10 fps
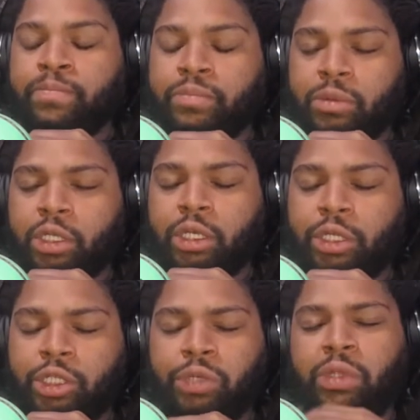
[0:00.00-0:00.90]
The
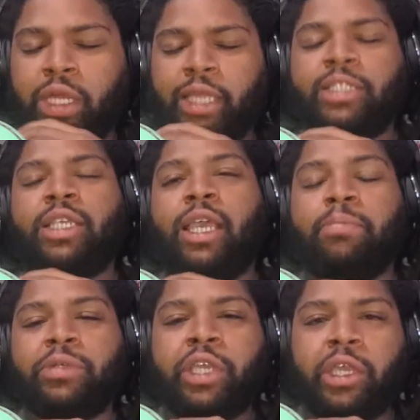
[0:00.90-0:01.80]
two things in
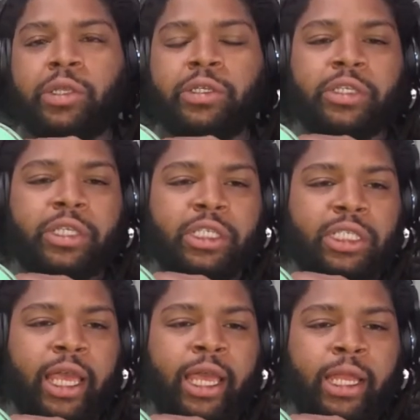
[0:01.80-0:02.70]
particular is
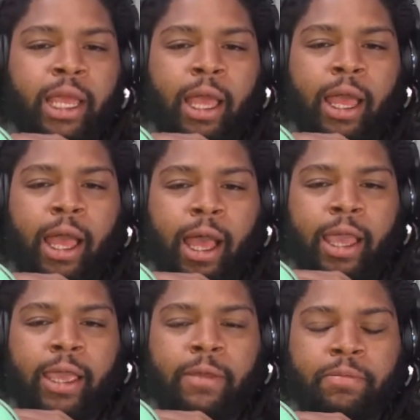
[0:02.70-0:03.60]
that
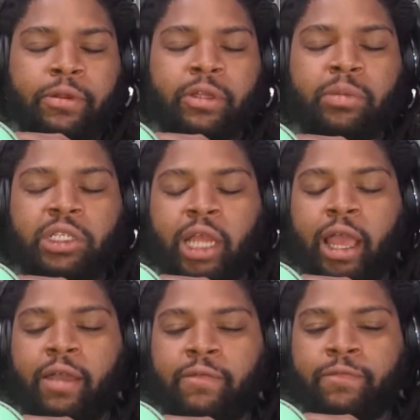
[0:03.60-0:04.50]
I pretty much
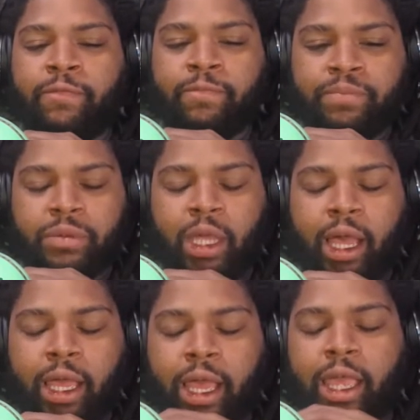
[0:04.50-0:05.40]
have
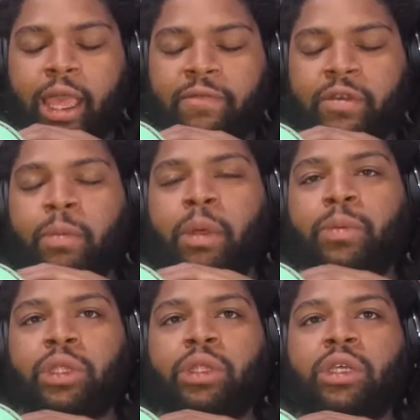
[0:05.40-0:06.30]
I've come up
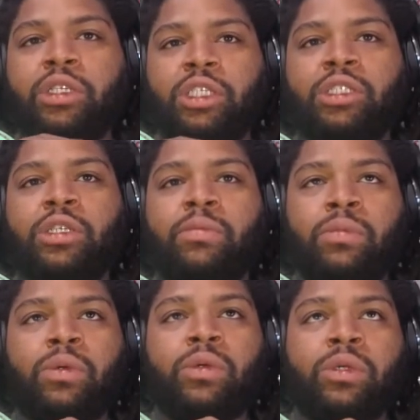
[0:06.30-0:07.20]
with a system
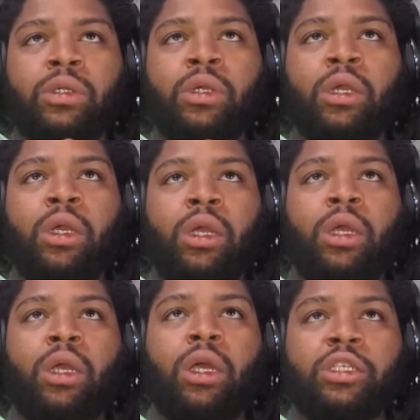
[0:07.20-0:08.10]
or
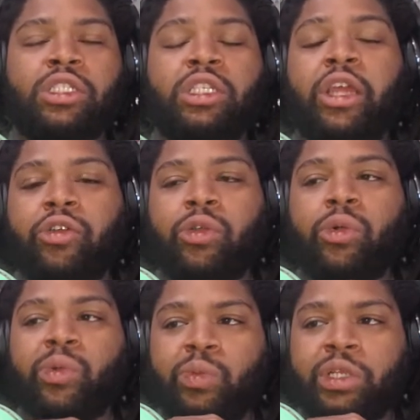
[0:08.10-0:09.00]
a
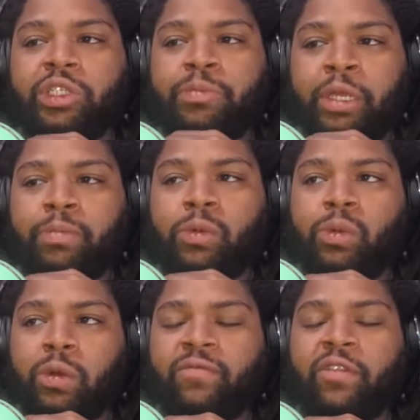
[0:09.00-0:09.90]
scenario in which people
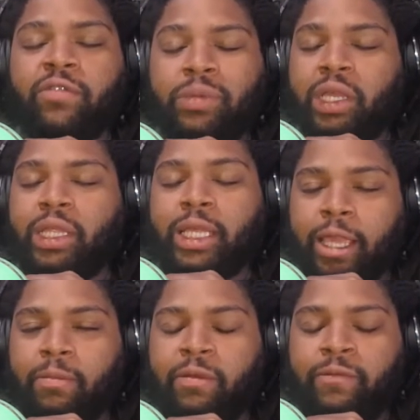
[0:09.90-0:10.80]
who have never played the
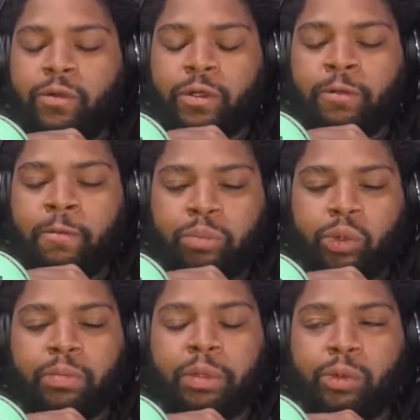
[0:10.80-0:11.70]
game before
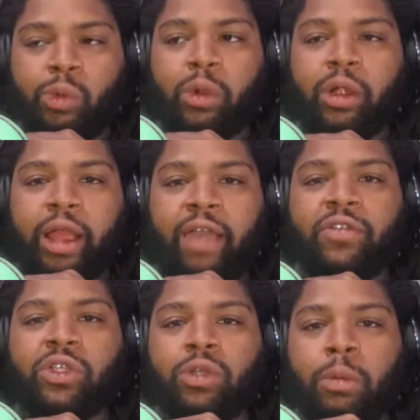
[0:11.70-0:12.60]
or people who are
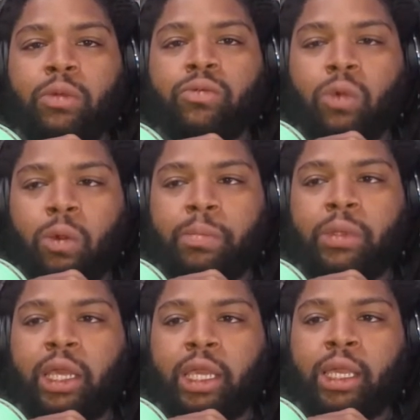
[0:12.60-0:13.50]
having trouble role
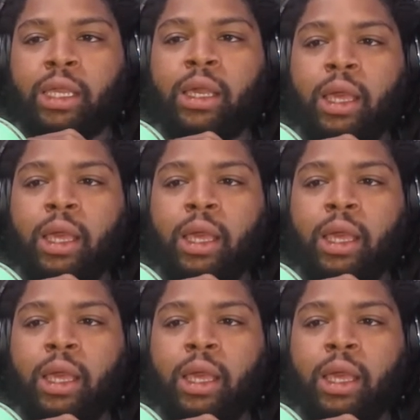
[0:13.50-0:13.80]
playing